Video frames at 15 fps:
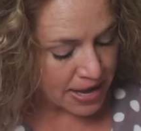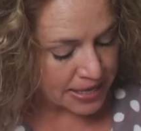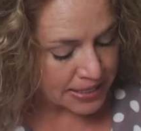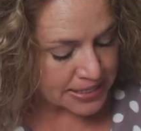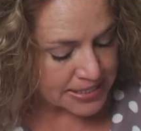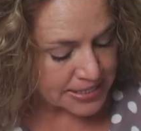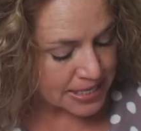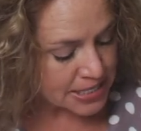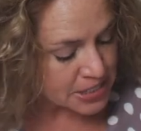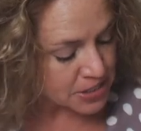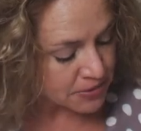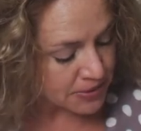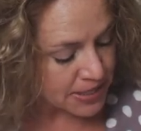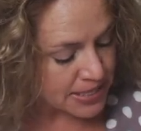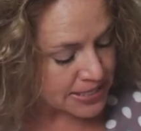An
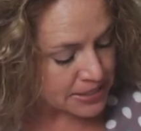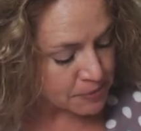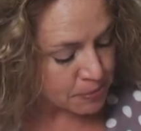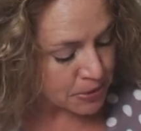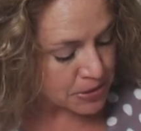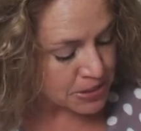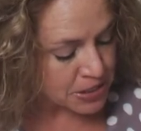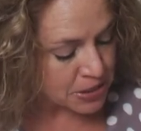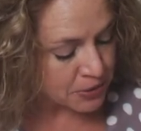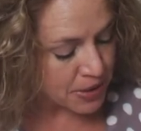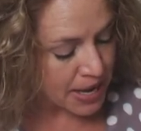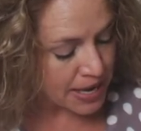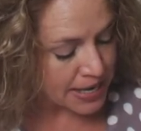accessory is a person who